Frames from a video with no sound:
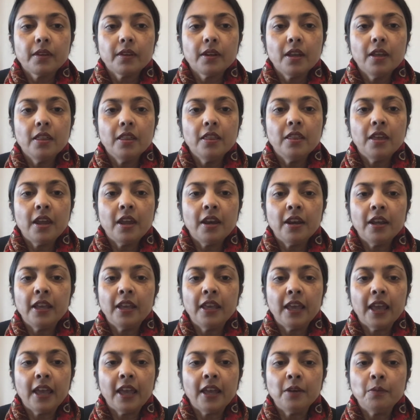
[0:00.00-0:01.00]
Then
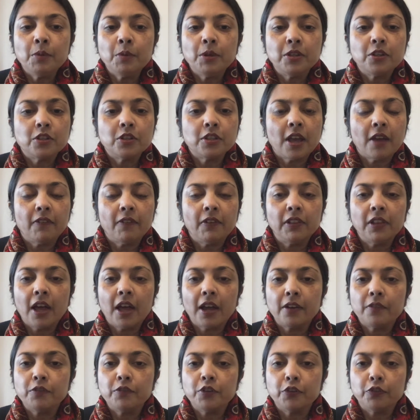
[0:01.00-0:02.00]
again, we just have a lot
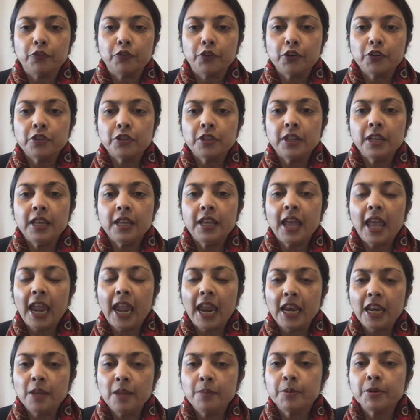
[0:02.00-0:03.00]
of diversity.
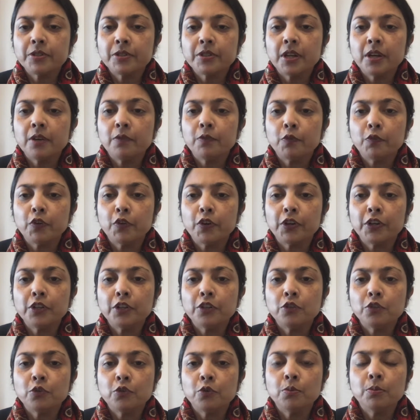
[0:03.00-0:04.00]
80% of ovarian
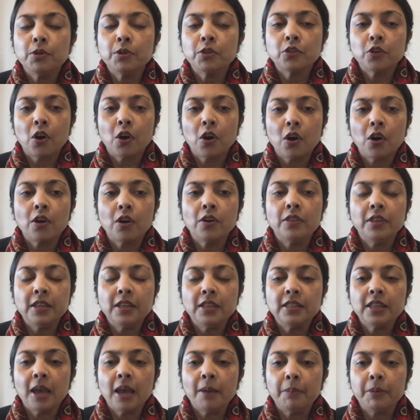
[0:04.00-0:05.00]
tumors are
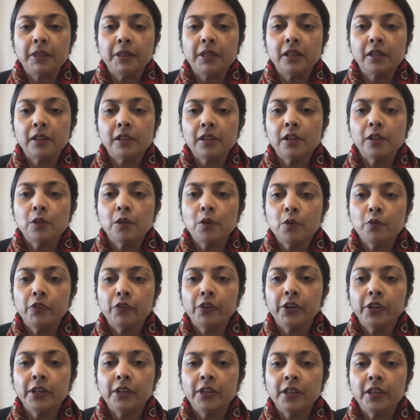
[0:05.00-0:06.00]
these epithelial
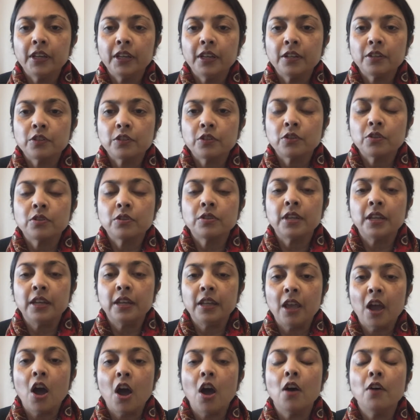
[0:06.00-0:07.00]
ovarian cancers, and
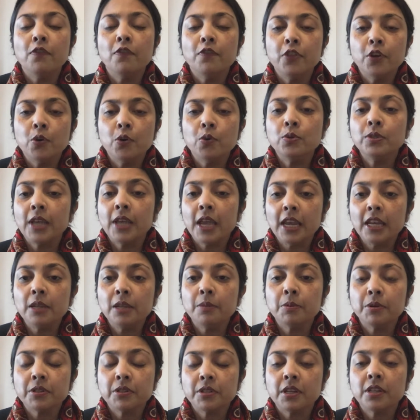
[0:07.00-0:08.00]
of those
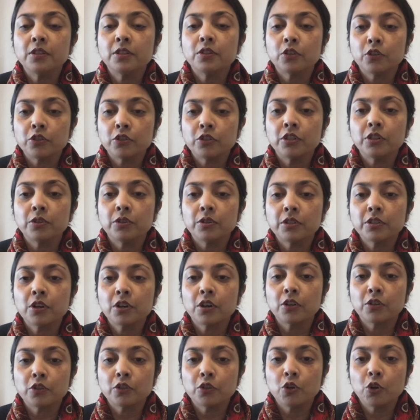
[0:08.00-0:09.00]
80% are serous
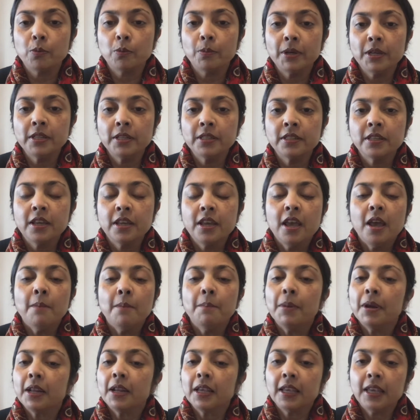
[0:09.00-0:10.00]
carcinomas.
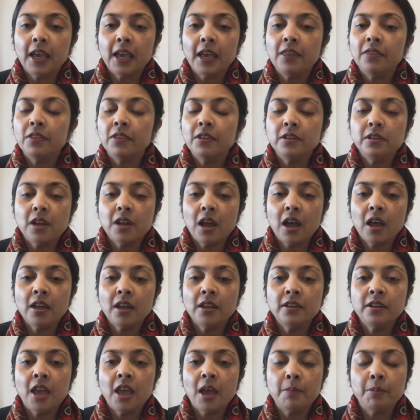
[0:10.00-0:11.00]
But again, the
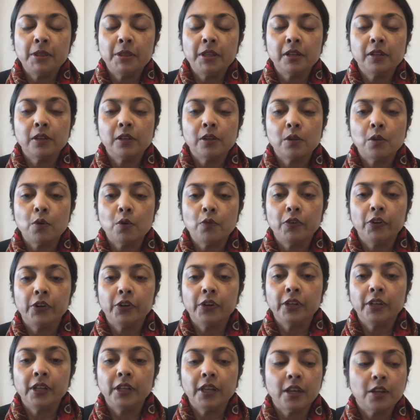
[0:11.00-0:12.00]
non-epithelial
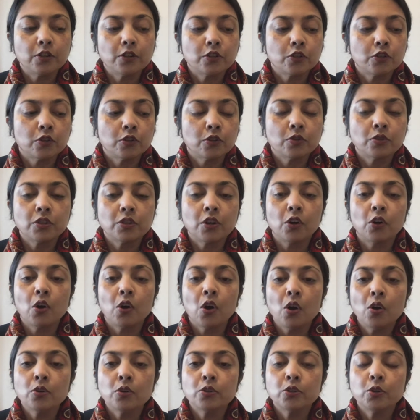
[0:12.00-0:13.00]
ovarian cancers are
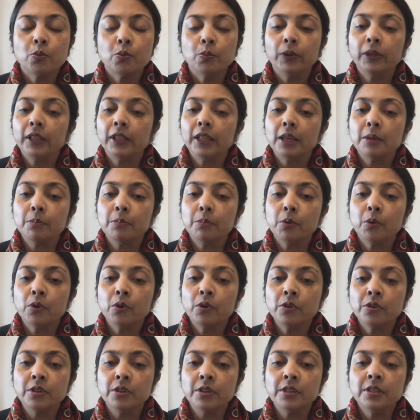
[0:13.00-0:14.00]
also really
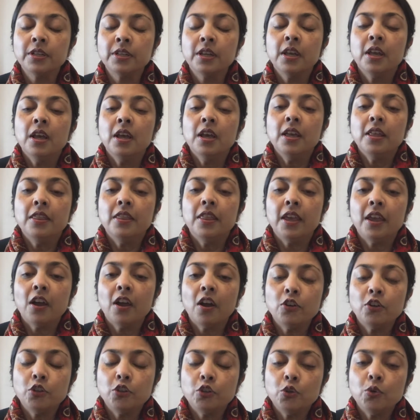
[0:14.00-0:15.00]
important. They
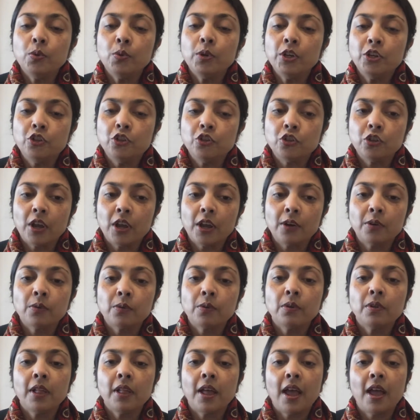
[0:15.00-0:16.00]
do in
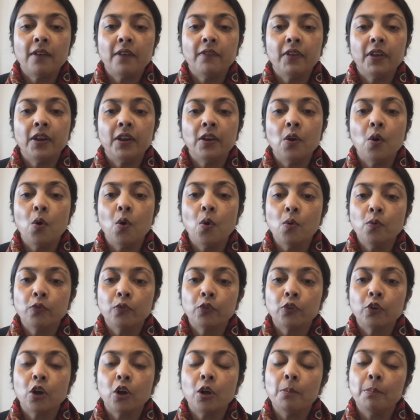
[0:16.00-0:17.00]
general have an
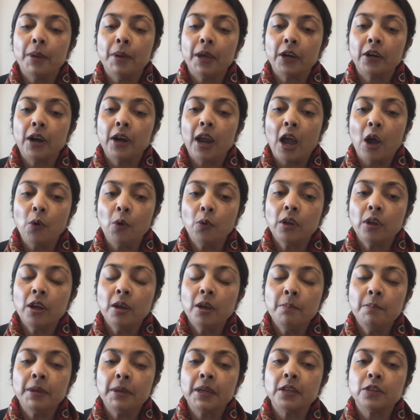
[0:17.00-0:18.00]
overall better outcome
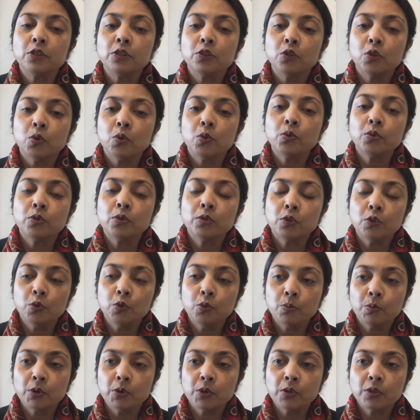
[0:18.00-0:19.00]
because those
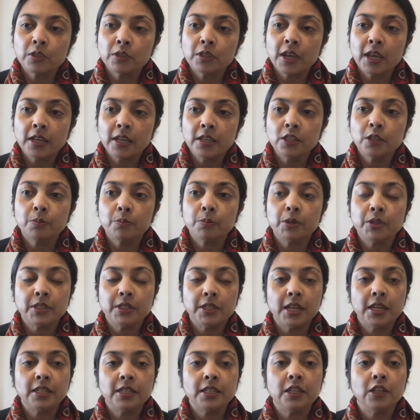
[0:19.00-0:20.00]
tumors tend to
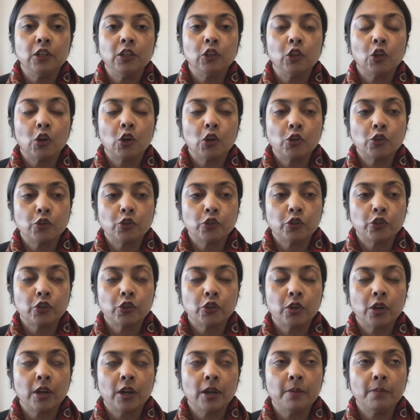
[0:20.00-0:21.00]
present in larger
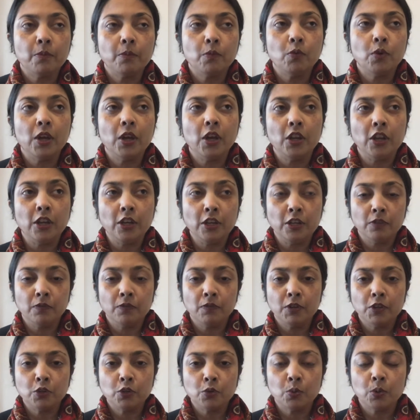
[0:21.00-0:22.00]

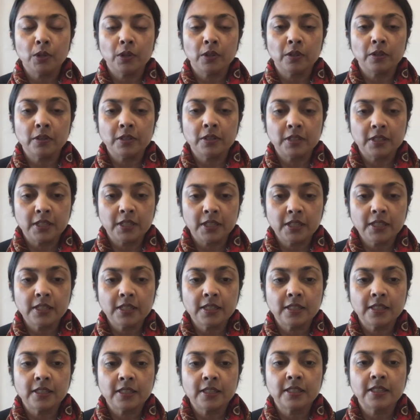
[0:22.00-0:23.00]
individual
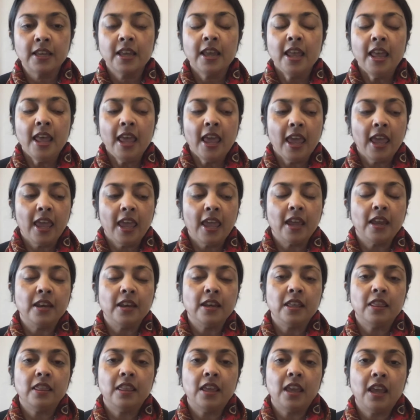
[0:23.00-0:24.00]
cysts, and
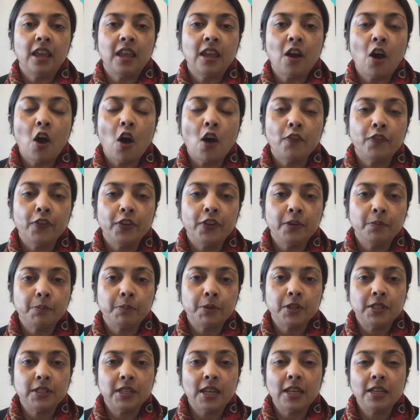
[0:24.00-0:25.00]
they often
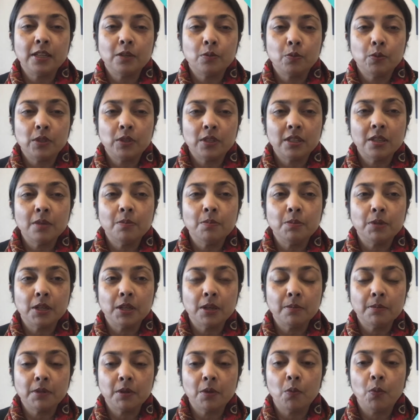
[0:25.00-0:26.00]
present with
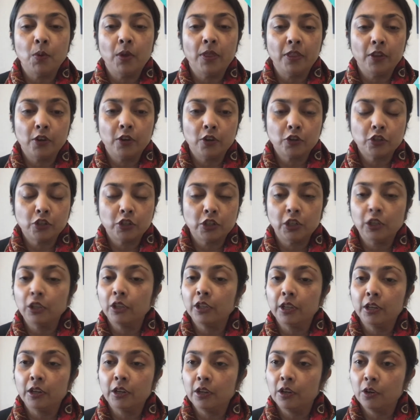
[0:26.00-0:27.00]
symptoms when they're still
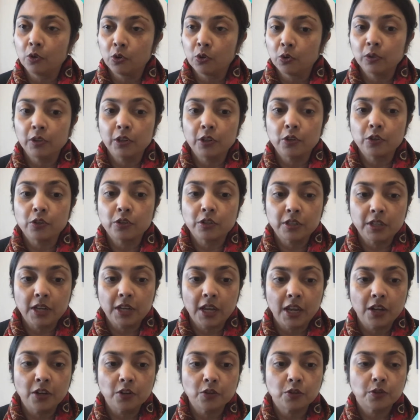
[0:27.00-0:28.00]
in an earlier
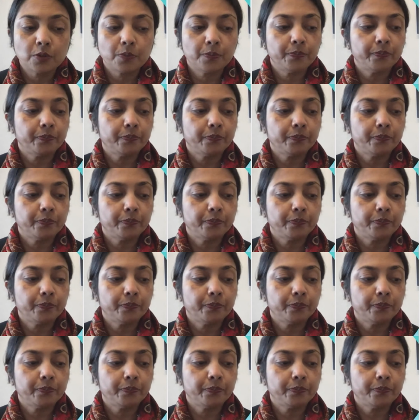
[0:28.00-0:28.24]
stage.